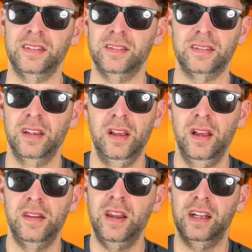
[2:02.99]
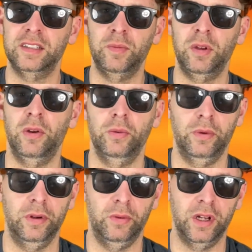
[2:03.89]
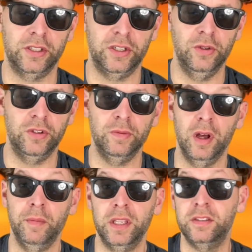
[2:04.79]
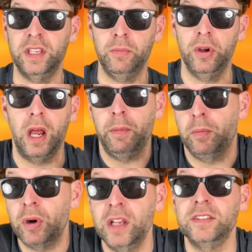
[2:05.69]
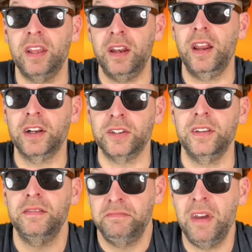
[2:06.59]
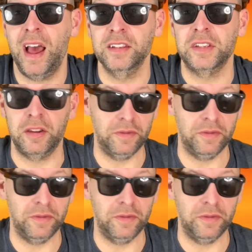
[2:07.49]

is not something I want to watch YouTube on, but at the same point, I'm impressed that it actually has that